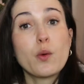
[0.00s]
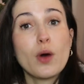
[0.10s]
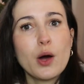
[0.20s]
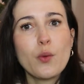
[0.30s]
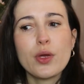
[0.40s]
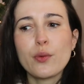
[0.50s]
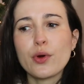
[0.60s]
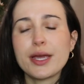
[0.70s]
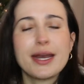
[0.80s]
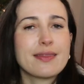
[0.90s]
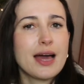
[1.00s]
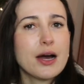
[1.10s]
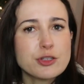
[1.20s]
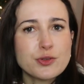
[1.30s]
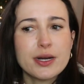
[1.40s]
While we were getting the
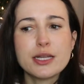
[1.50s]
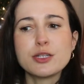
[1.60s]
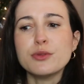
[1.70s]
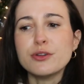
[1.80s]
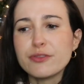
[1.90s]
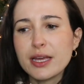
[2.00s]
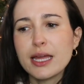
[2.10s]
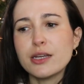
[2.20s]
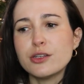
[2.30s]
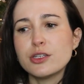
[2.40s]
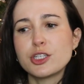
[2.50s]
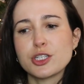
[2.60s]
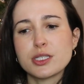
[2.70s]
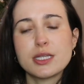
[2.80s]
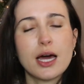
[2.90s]
house ready to move in, and
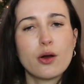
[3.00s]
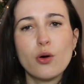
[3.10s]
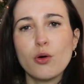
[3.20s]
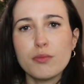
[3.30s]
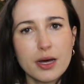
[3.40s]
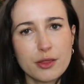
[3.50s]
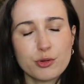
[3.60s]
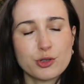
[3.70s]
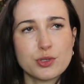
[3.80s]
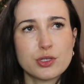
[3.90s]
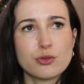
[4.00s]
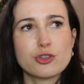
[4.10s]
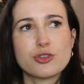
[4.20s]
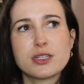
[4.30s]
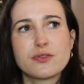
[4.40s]
just that whole month, which was so
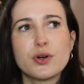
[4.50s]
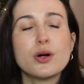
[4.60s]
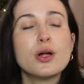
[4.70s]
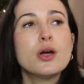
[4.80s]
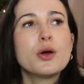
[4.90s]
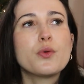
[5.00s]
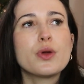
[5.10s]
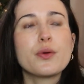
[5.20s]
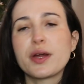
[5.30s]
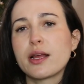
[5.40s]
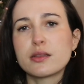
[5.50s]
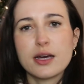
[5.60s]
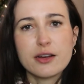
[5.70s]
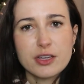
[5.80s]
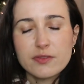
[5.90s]
stressful, we were eating a
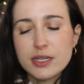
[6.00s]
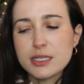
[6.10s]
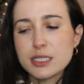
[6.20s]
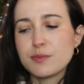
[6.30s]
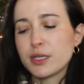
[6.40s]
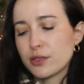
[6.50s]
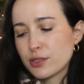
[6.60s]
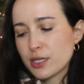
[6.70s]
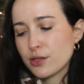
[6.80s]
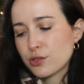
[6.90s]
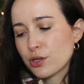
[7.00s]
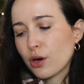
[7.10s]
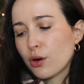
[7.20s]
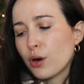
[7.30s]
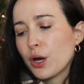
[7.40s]
lot of convenience meals, and
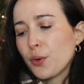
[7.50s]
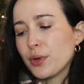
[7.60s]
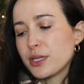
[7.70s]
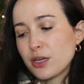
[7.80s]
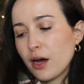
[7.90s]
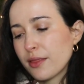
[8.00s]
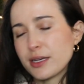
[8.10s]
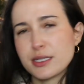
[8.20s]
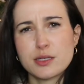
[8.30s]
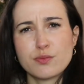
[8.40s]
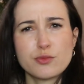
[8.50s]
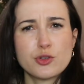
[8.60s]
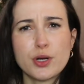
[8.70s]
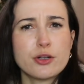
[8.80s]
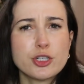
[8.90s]
so we saw this
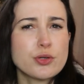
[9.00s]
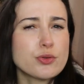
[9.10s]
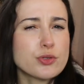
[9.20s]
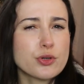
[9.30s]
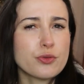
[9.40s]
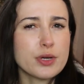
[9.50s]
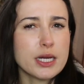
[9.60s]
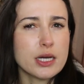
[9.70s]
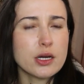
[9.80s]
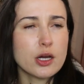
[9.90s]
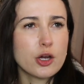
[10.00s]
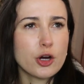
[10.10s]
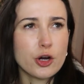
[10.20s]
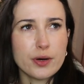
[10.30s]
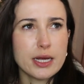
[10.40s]
Trader Joe's green
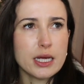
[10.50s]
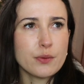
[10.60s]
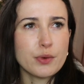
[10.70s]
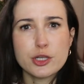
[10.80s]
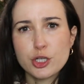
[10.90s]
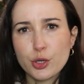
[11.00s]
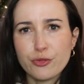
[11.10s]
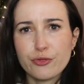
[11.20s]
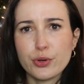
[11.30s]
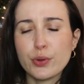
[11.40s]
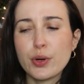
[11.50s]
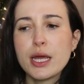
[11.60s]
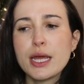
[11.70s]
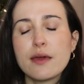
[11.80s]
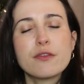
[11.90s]
curry with tofu
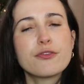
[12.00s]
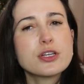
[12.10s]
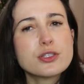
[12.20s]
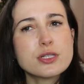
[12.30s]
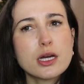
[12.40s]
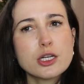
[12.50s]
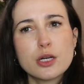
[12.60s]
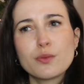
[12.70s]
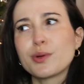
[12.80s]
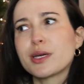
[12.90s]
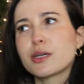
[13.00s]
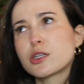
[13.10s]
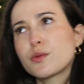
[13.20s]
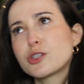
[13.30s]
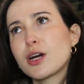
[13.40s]
in the freezer section. We were like,
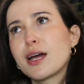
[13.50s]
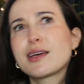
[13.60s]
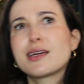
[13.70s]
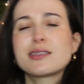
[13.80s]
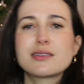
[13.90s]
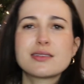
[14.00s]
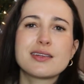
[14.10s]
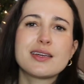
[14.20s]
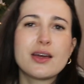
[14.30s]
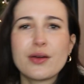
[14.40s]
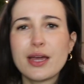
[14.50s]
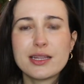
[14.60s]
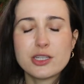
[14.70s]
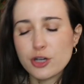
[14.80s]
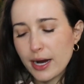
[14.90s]
should we try this? Okay,
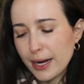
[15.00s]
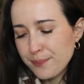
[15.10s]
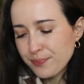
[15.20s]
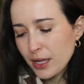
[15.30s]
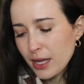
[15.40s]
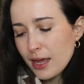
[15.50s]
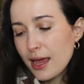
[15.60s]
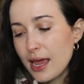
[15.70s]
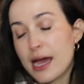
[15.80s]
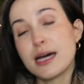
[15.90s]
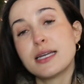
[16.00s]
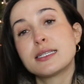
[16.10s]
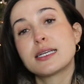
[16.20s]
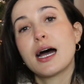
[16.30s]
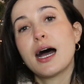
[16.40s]
let's try it.
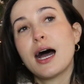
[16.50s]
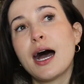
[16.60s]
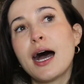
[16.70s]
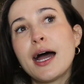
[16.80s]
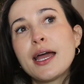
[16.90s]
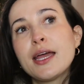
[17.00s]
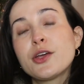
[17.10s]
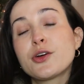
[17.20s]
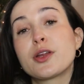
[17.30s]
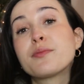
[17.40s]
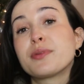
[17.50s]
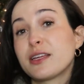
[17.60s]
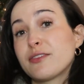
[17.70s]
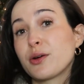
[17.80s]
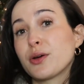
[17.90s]
And I couldn't
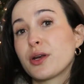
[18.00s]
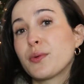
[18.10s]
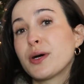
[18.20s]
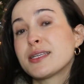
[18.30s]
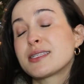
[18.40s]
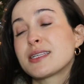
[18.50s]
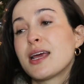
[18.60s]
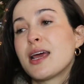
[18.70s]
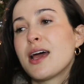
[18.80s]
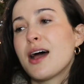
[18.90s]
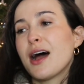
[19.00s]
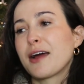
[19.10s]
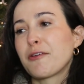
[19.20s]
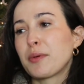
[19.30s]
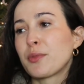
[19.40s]
believe how good it was.
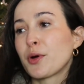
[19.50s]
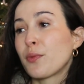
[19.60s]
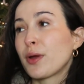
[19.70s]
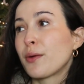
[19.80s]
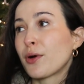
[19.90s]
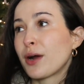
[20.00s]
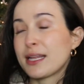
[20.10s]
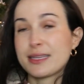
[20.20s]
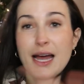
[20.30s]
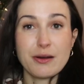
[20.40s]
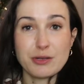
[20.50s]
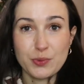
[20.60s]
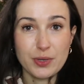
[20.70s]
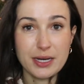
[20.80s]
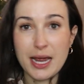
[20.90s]
I remember we were at the house
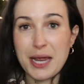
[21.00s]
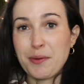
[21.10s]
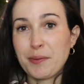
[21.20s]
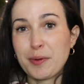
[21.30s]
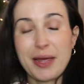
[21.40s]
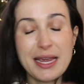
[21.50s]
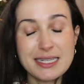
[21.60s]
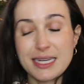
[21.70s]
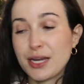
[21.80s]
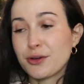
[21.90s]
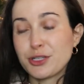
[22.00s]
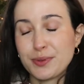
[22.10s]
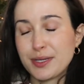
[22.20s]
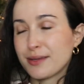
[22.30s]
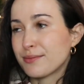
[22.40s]
one night, we were painting or
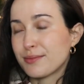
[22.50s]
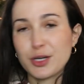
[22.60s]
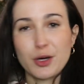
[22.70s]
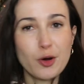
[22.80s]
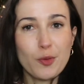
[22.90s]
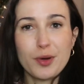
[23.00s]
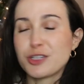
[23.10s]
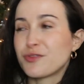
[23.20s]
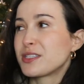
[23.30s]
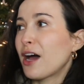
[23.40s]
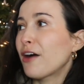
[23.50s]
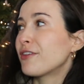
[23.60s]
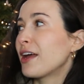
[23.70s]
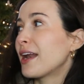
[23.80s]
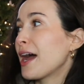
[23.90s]
doing, a whole bunch of stuff,
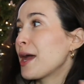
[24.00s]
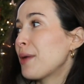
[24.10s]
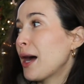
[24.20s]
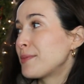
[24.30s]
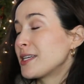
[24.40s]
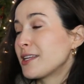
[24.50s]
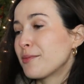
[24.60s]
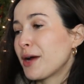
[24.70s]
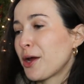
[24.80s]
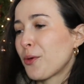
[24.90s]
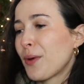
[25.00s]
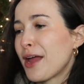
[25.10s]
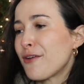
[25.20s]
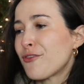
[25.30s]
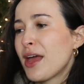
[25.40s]
and I popped it in the
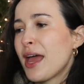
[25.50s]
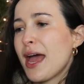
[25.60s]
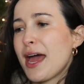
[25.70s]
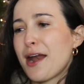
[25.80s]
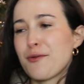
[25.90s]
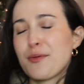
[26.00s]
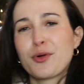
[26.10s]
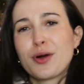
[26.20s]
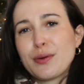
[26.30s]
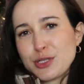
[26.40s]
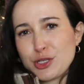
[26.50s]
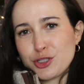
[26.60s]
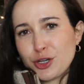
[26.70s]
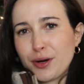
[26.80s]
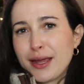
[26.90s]
microwave, and I remember I was
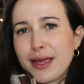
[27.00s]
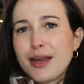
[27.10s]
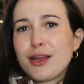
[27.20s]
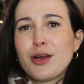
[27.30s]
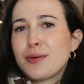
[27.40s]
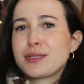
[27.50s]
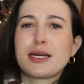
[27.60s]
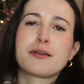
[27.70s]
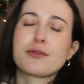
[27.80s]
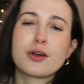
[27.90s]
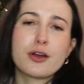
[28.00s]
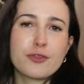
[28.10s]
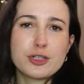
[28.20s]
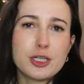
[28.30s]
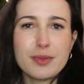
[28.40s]
stirring it. It's like cook
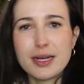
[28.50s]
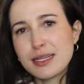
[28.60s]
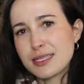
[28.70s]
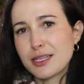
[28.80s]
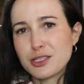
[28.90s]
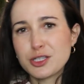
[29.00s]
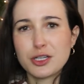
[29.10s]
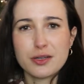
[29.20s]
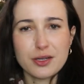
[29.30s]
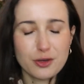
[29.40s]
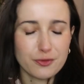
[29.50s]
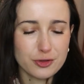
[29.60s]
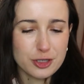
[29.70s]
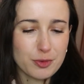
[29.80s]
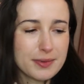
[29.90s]
for 2 minutes, then stir, then cook for
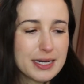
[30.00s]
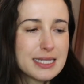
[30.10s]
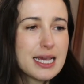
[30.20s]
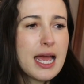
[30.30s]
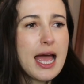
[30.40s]
2 more minutes.